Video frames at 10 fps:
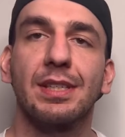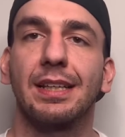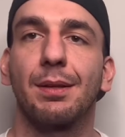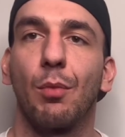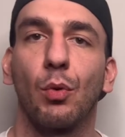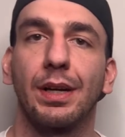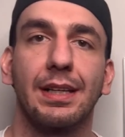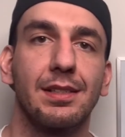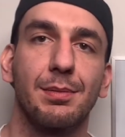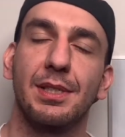like the
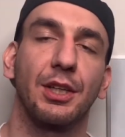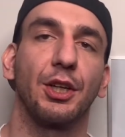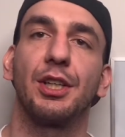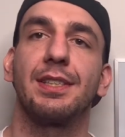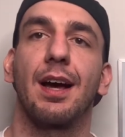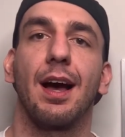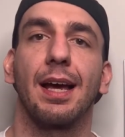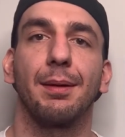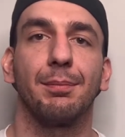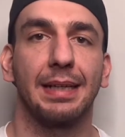morning, smells like a good
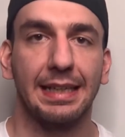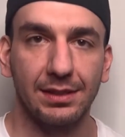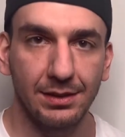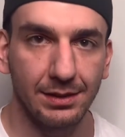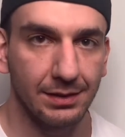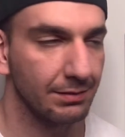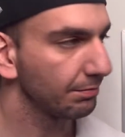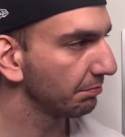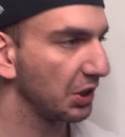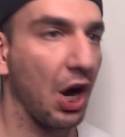time. It's
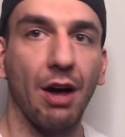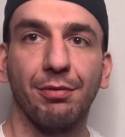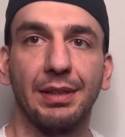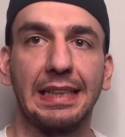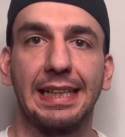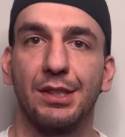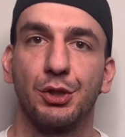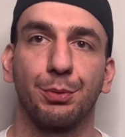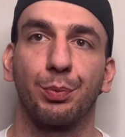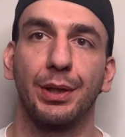coffee. It's
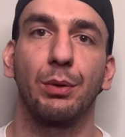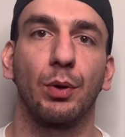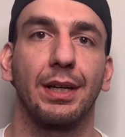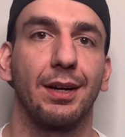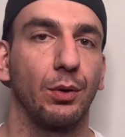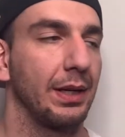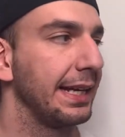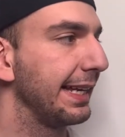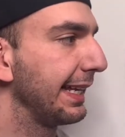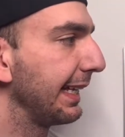your pre-workout.
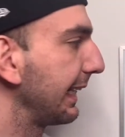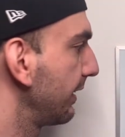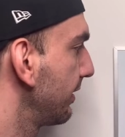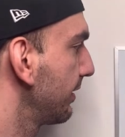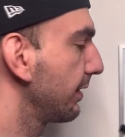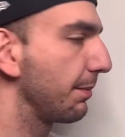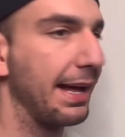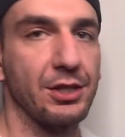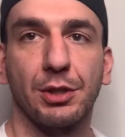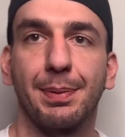It's the
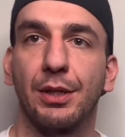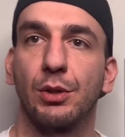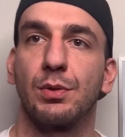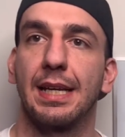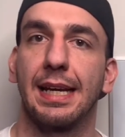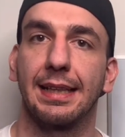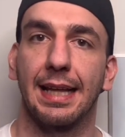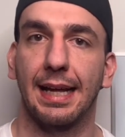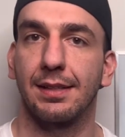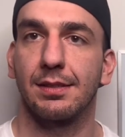magic pill you take.
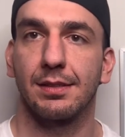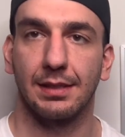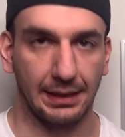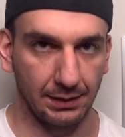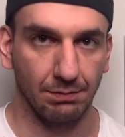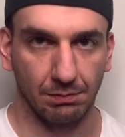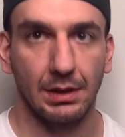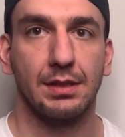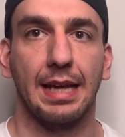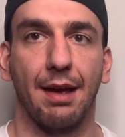It's
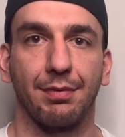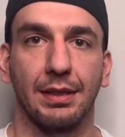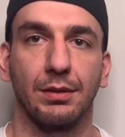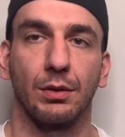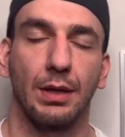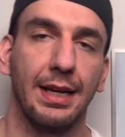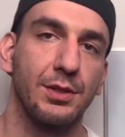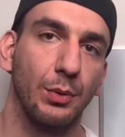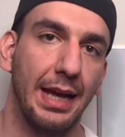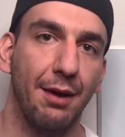caffeine. Okay,
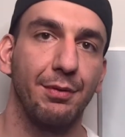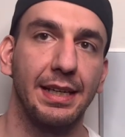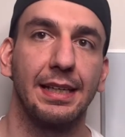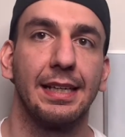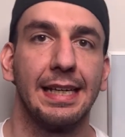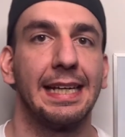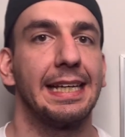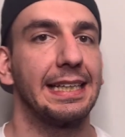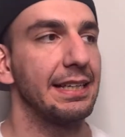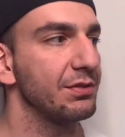so caffeine
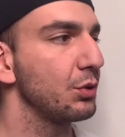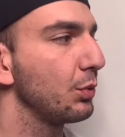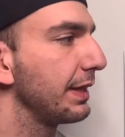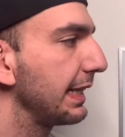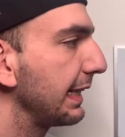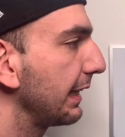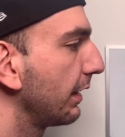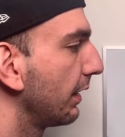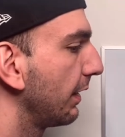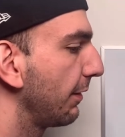gives you the
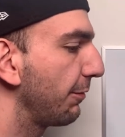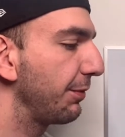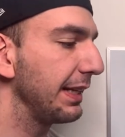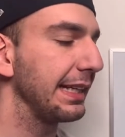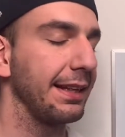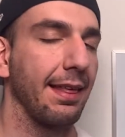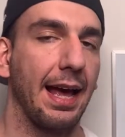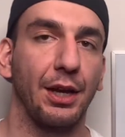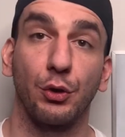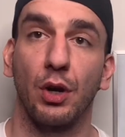feeling
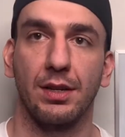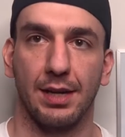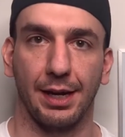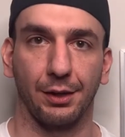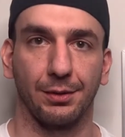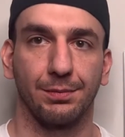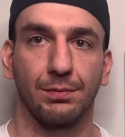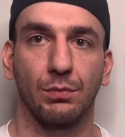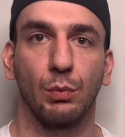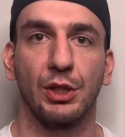that you're not tired,
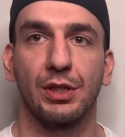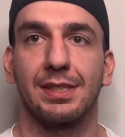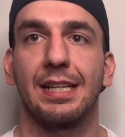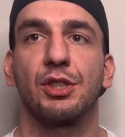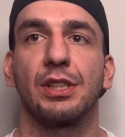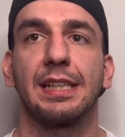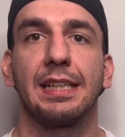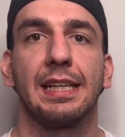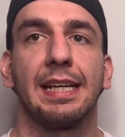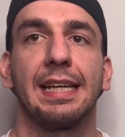which
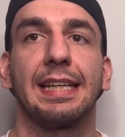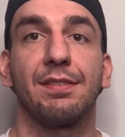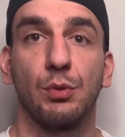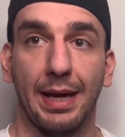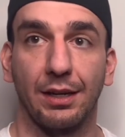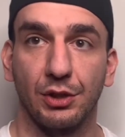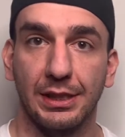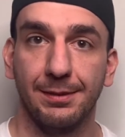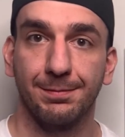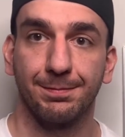essentially gives you energy.